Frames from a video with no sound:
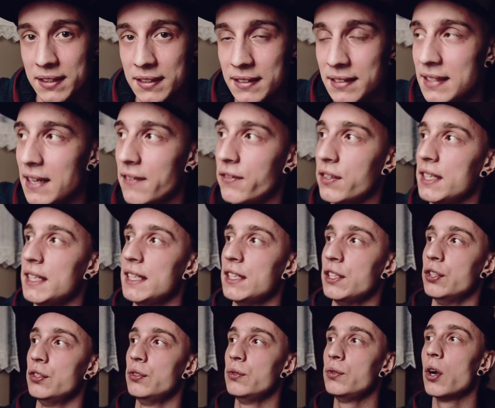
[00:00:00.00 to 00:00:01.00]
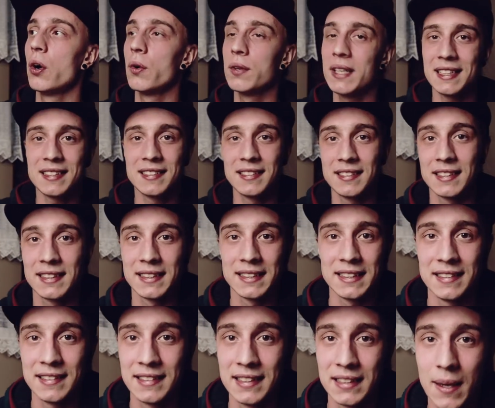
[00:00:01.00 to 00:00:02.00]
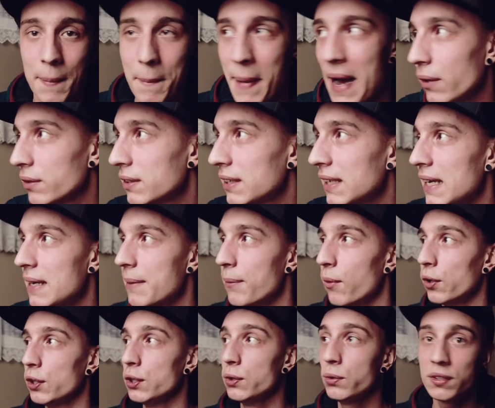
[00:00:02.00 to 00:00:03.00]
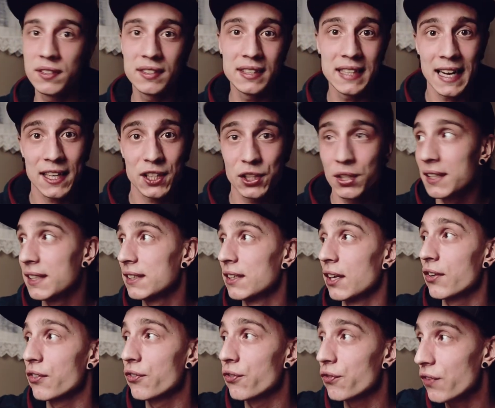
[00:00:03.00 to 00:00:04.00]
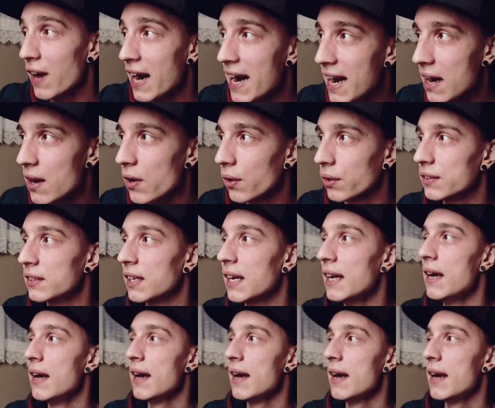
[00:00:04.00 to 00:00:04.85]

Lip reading: as the 70, you don't necessarily see the mountain anymore. You see actually the ground